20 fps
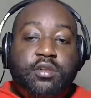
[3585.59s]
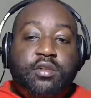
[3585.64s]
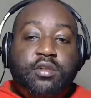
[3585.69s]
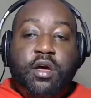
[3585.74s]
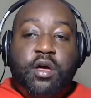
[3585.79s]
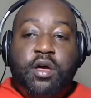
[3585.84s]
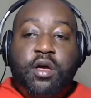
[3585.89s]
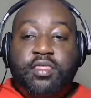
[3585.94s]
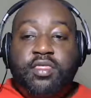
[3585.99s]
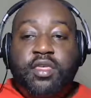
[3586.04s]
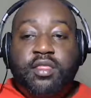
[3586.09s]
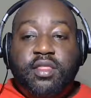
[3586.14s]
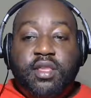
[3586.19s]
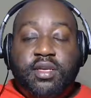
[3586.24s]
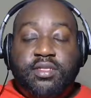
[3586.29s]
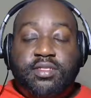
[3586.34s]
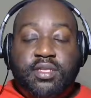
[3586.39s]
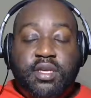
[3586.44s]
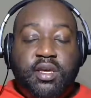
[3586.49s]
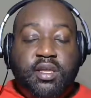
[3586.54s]
No, I think
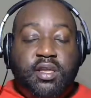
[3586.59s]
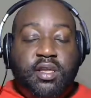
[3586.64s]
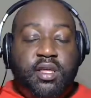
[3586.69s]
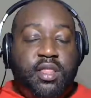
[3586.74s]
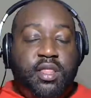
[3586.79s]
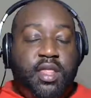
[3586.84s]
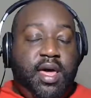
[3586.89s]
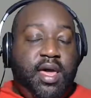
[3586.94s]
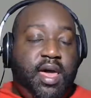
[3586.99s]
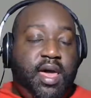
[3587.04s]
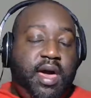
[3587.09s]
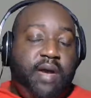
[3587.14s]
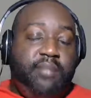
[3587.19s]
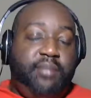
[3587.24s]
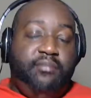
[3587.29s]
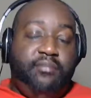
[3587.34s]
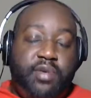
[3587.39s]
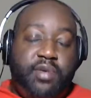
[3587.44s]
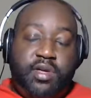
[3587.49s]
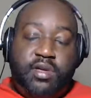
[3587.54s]
that's it. Like
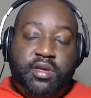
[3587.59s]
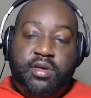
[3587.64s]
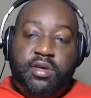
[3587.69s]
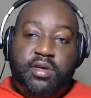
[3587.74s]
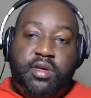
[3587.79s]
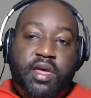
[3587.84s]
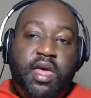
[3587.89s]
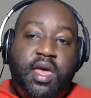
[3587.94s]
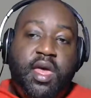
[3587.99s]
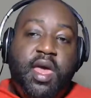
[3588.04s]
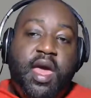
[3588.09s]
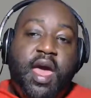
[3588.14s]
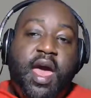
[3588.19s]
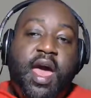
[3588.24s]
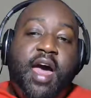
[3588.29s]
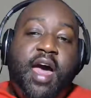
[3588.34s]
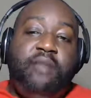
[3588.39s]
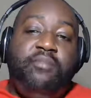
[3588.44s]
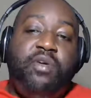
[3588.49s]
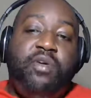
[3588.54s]

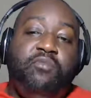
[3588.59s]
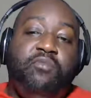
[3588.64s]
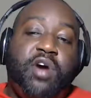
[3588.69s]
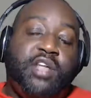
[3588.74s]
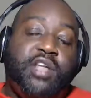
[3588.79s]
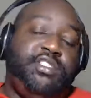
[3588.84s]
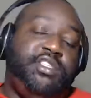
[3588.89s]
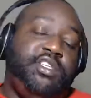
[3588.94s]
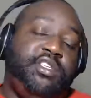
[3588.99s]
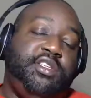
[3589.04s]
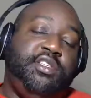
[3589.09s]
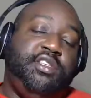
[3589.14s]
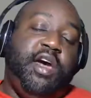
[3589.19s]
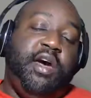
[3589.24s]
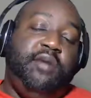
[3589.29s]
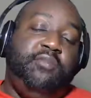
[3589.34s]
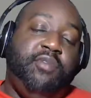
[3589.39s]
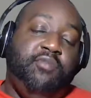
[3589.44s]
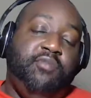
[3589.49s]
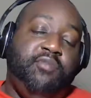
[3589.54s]
I've been watching
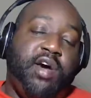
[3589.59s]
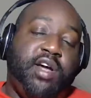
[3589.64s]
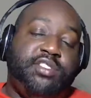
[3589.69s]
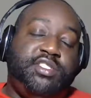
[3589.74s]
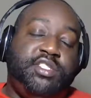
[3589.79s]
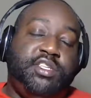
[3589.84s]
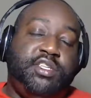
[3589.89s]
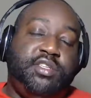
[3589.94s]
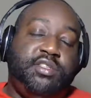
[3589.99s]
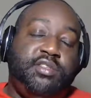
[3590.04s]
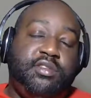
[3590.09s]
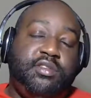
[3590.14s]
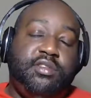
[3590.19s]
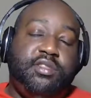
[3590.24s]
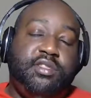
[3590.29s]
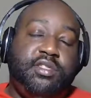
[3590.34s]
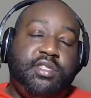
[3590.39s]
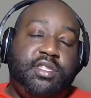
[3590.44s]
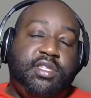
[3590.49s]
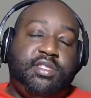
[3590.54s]

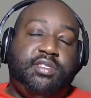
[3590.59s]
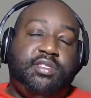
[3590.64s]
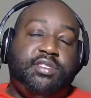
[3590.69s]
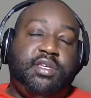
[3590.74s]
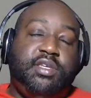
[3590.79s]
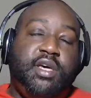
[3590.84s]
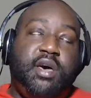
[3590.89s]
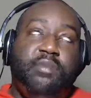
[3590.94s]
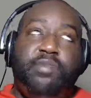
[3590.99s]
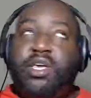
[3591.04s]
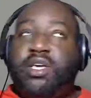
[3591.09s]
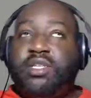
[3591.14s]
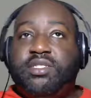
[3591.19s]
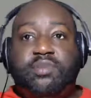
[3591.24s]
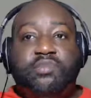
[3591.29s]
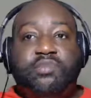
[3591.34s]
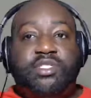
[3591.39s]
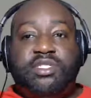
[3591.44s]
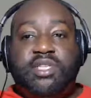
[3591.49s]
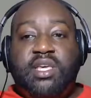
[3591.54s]
this because
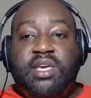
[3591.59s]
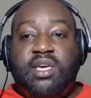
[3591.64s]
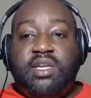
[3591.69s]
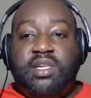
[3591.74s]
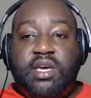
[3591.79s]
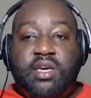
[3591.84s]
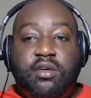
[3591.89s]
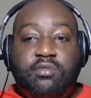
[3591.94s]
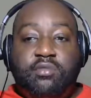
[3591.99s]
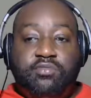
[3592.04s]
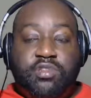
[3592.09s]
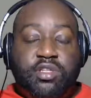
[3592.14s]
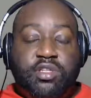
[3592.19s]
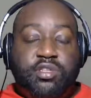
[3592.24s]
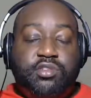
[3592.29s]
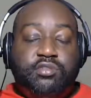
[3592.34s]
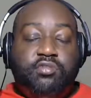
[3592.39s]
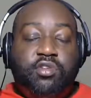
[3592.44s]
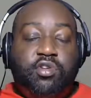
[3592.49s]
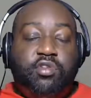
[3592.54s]
I've been sick and I couldn't really
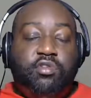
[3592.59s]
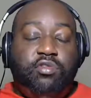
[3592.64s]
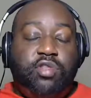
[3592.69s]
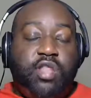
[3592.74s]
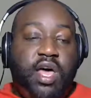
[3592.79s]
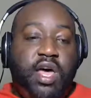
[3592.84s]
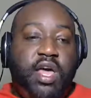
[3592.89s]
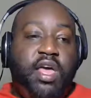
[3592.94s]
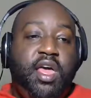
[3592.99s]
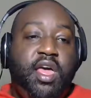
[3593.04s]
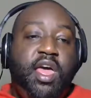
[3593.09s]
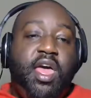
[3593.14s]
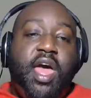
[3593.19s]
do a whole lot.